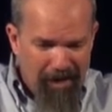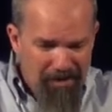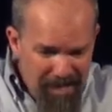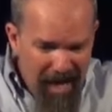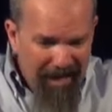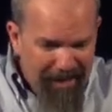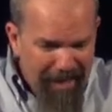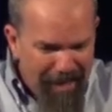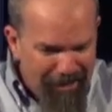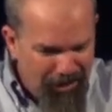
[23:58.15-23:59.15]

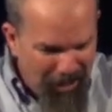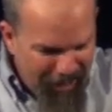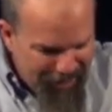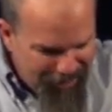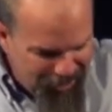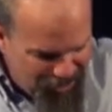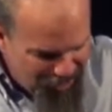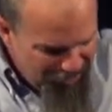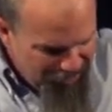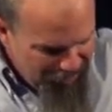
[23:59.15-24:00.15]
Nothing had changed.
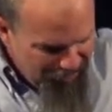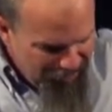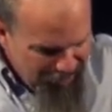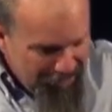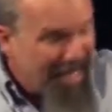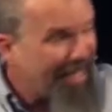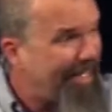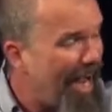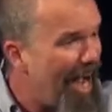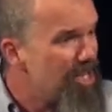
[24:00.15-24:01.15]
Yet
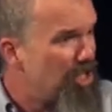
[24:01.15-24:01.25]
God